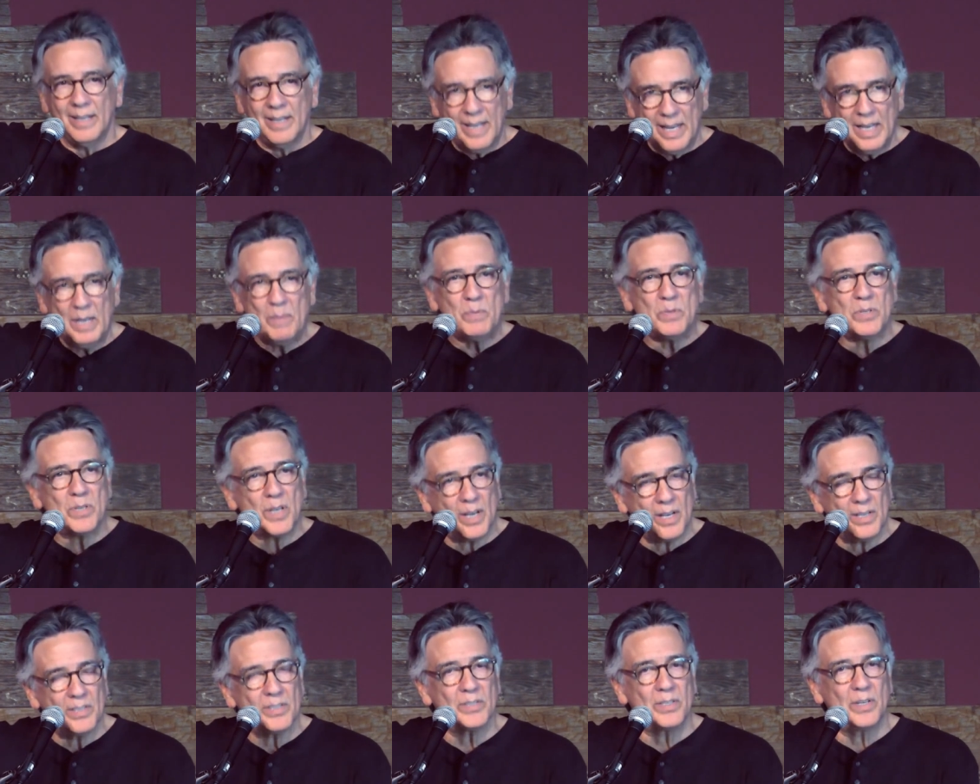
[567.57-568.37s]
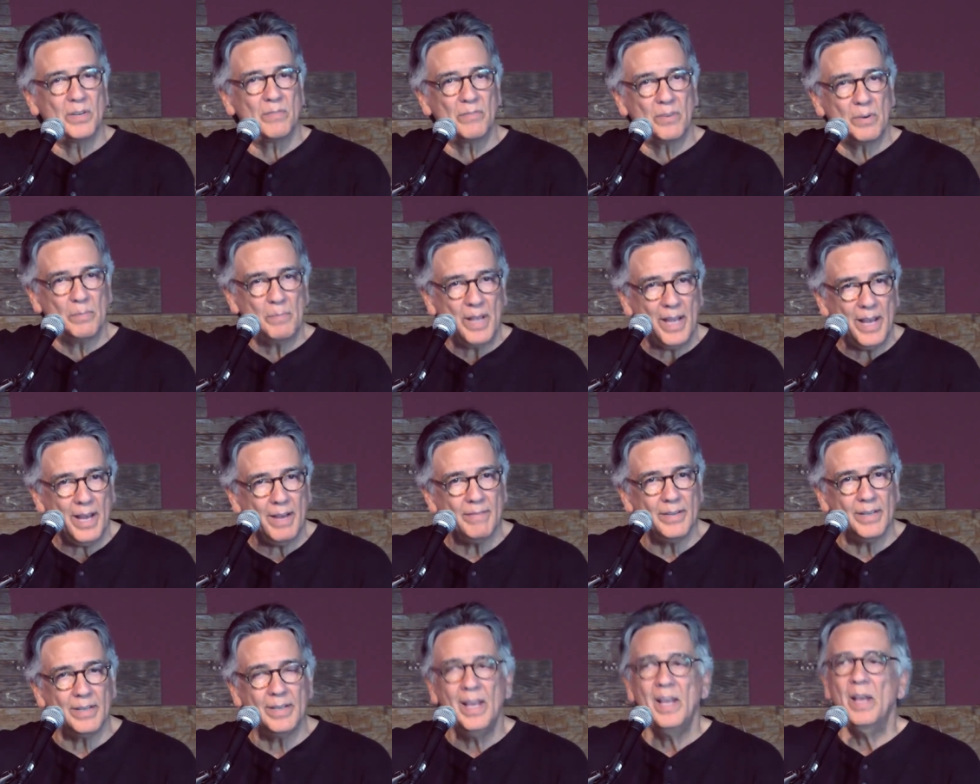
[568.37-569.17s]
keeps us from
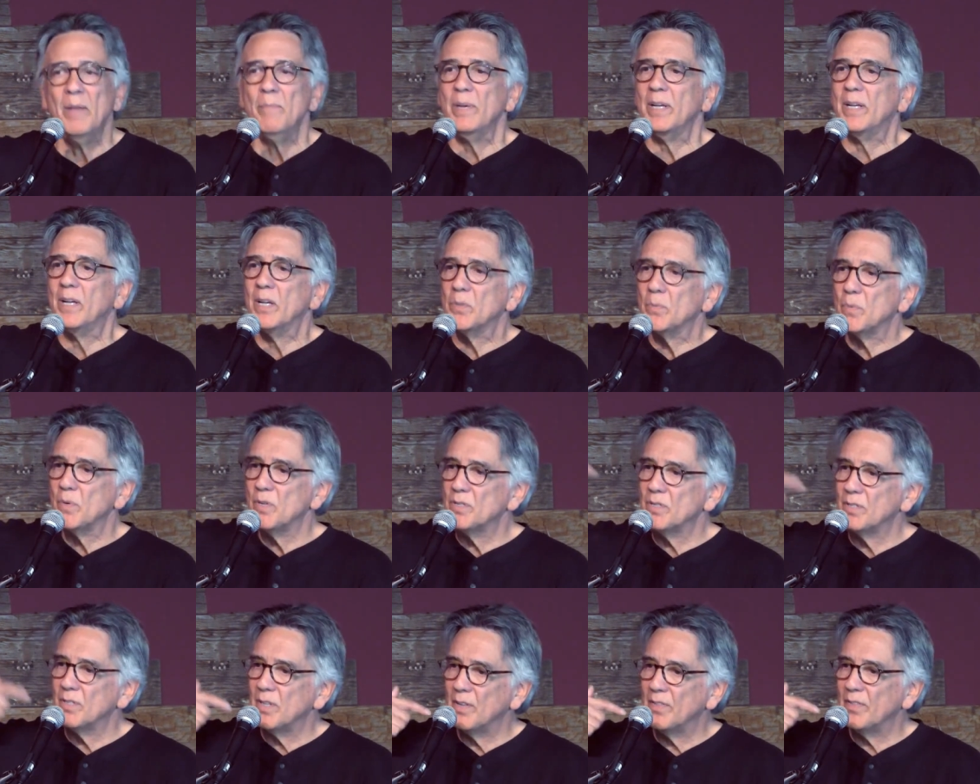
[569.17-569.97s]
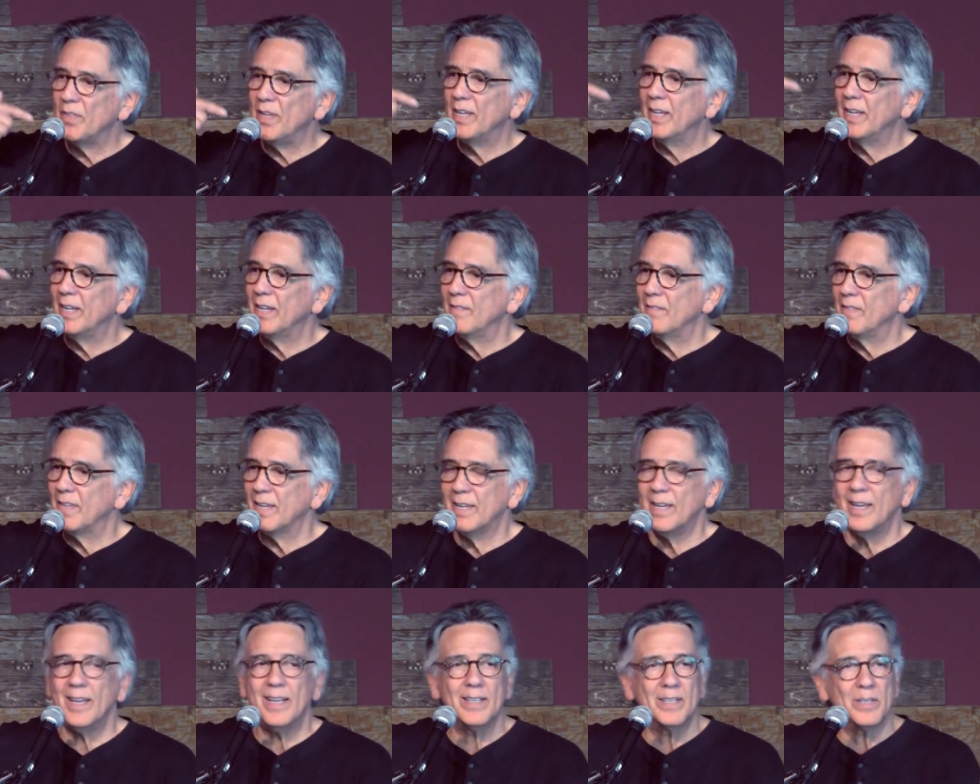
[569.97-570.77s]
heaven because we're still thinking of
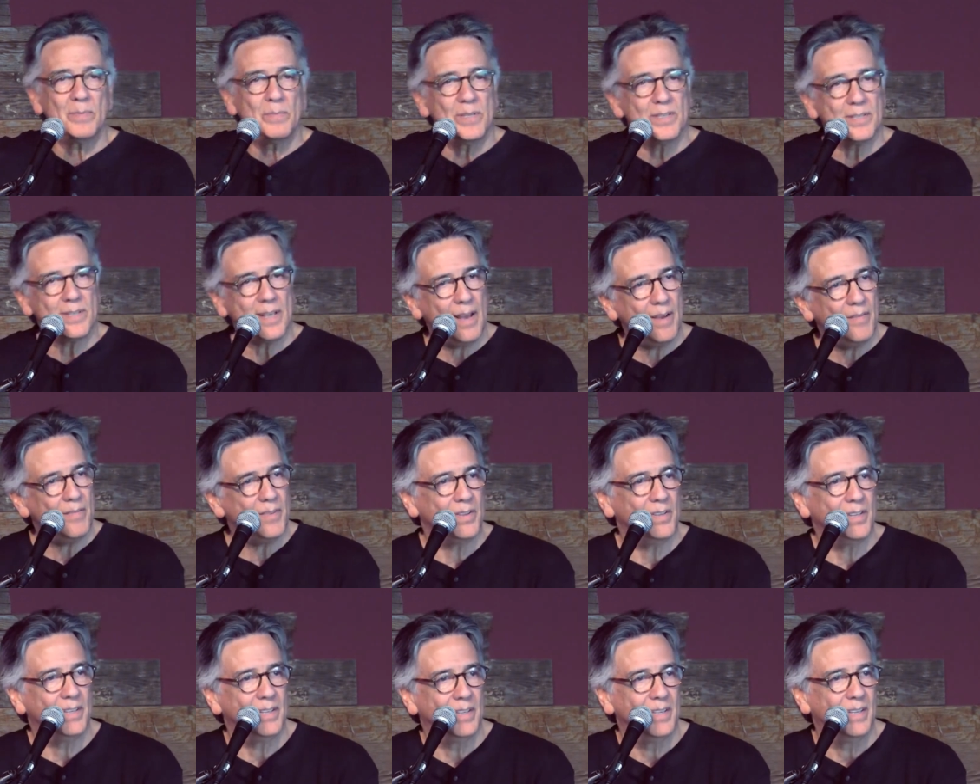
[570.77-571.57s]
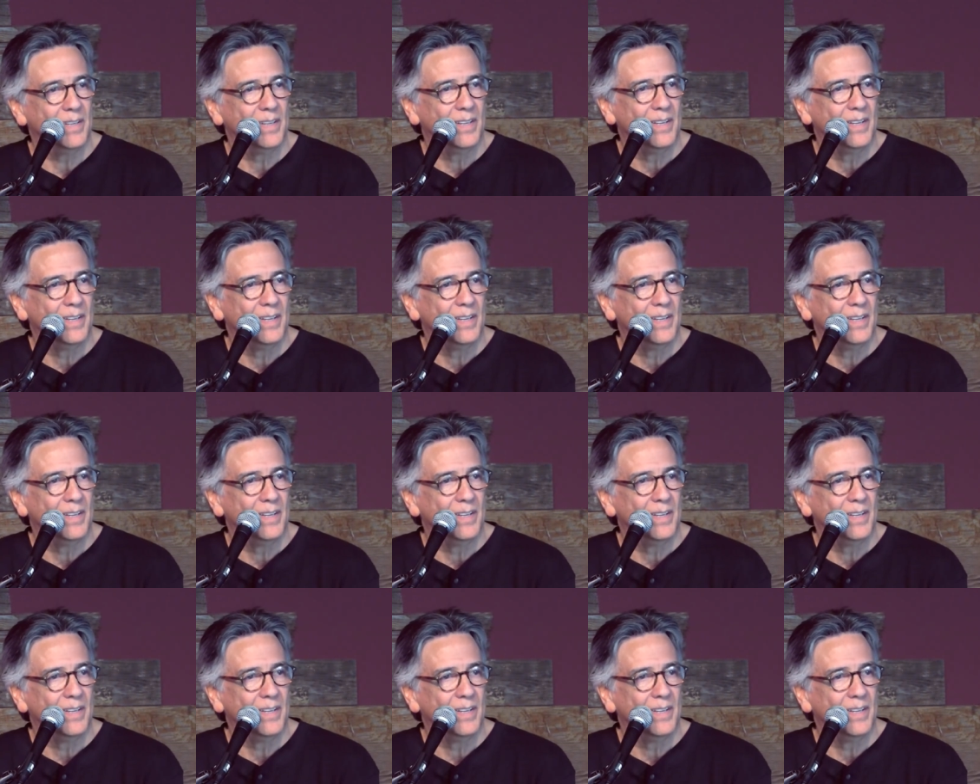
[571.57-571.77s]
the kingdom as heaven.